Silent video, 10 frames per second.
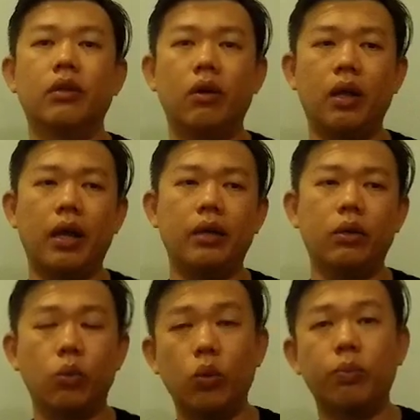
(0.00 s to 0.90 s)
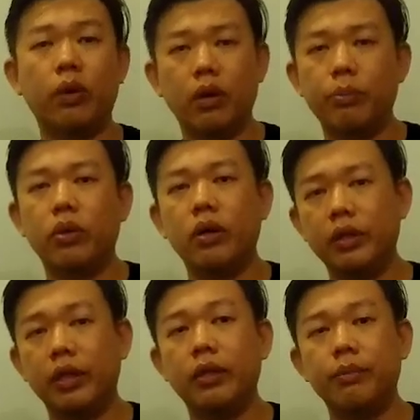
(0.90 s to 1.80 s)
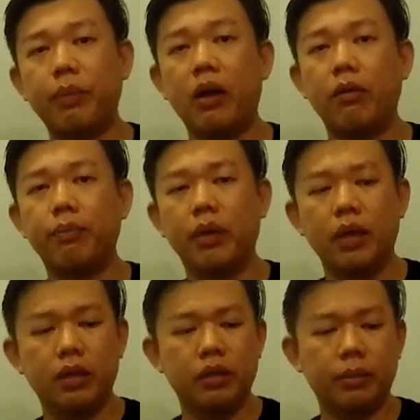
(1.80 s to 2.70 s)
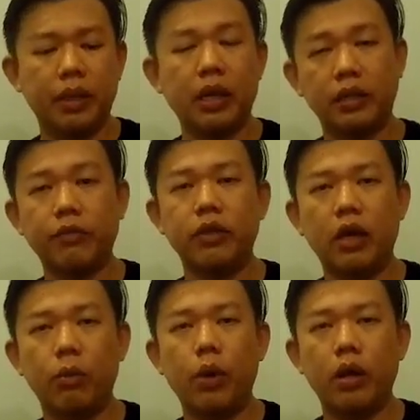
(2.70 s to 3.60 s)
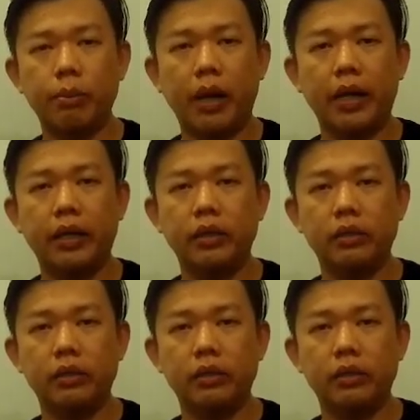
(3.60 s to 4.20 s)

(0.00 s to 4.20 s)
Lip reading: or I will put on another pair of. Definitely I'll wear my